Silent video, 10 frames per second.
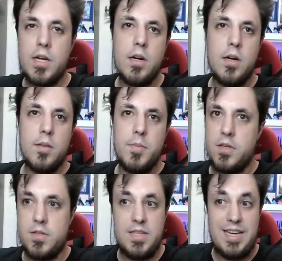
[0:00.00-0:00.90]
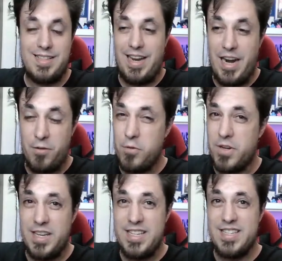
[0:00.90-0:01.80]
card because that
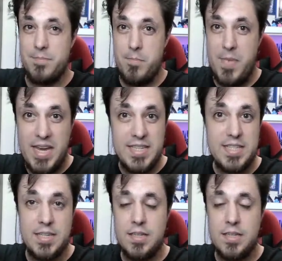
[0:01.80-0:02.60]
artwork is amazing.